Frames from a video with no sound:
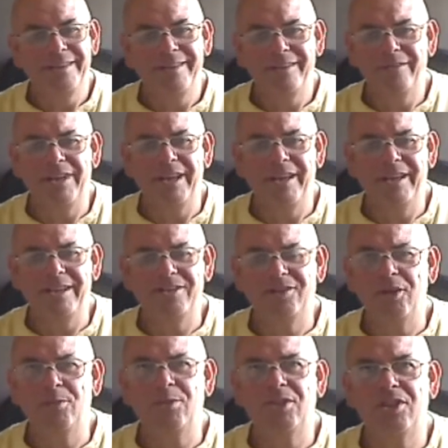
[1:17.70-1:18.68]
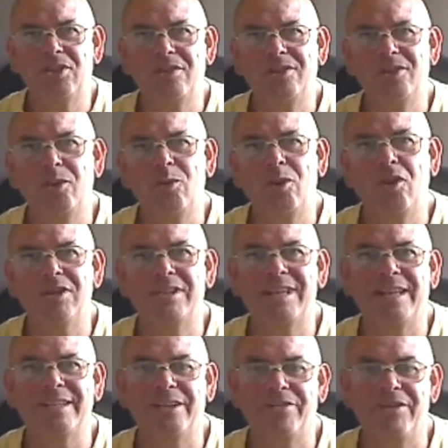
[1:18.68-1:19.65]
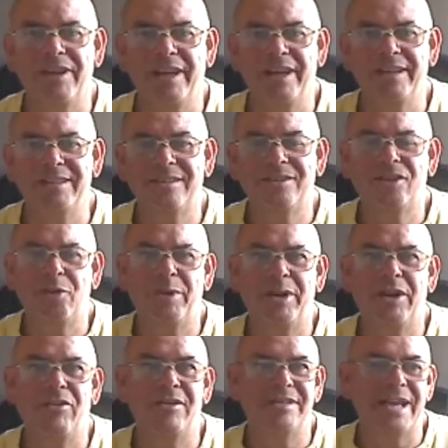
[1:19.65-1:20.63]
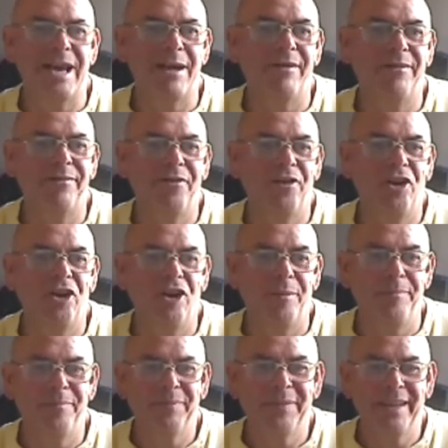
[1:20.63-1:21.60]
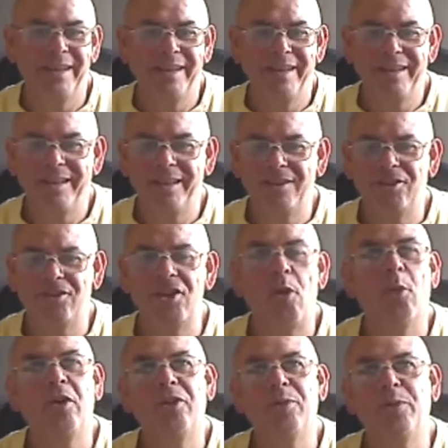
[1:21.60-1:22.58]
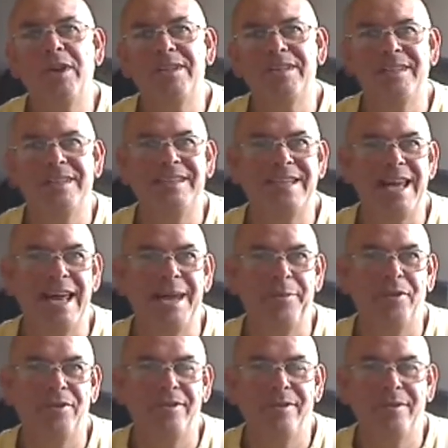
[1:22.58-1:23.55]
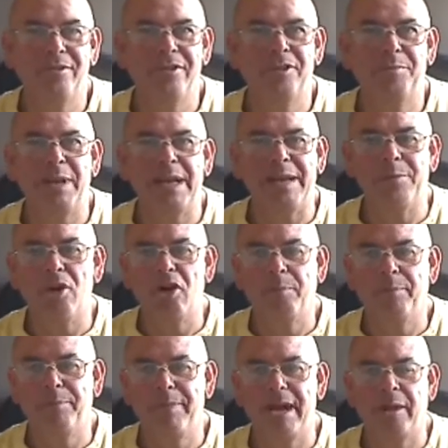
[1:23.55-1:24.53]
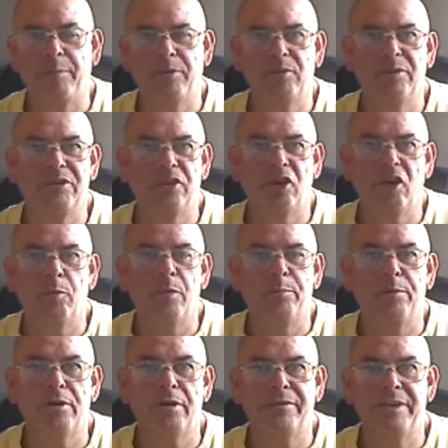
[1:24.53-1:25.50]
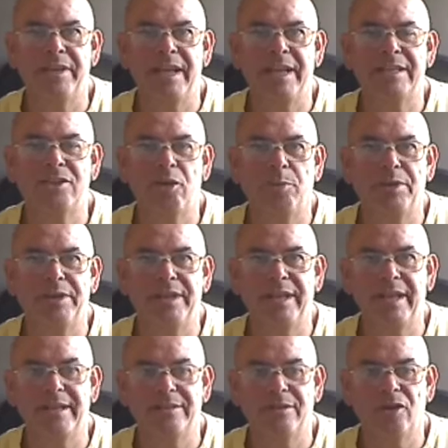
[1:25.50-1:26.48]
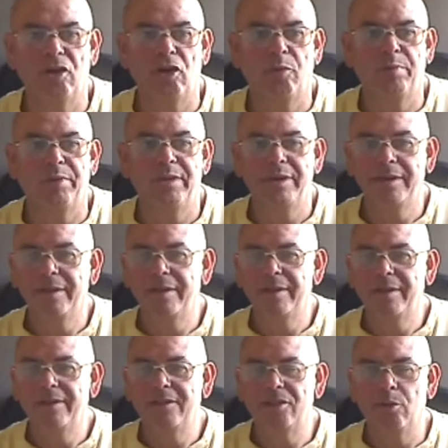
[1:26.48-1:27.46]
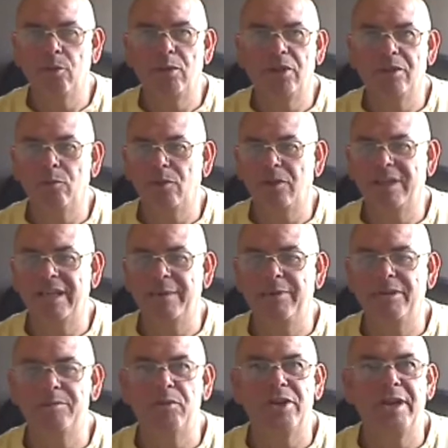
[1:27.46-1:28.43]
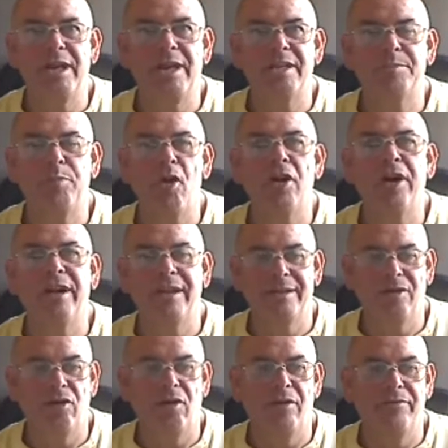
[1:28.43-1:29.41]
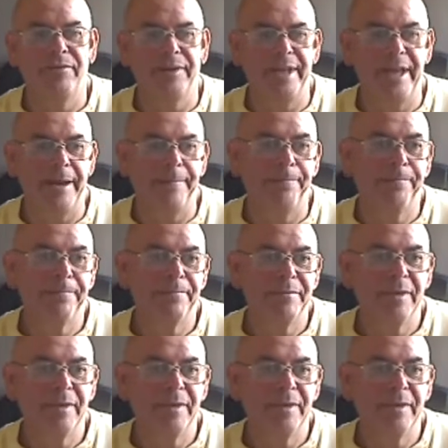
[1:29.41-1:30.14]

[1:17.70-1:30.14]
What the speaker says: It's too low standard race. Too many runners out of form. It's just not worth wasting this time on. There's plenty more betting opportunities going to come up over the next couple of days, I hope. So we'll keep his money in his pocket and go on for them.